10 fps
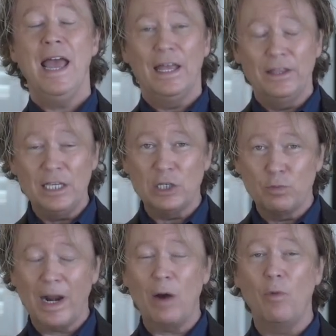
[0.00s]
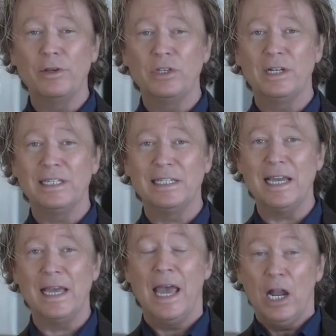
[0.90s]
and this is what I want you to
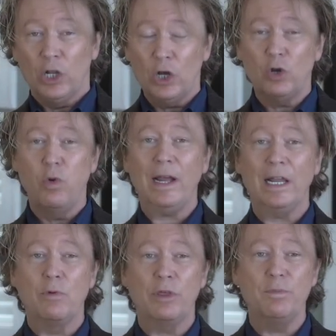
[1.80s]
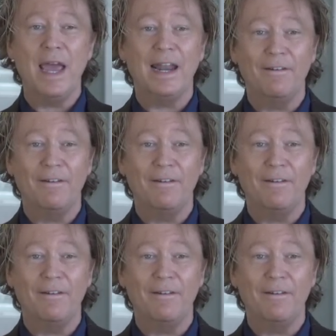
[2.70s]
see. Look quickly with me at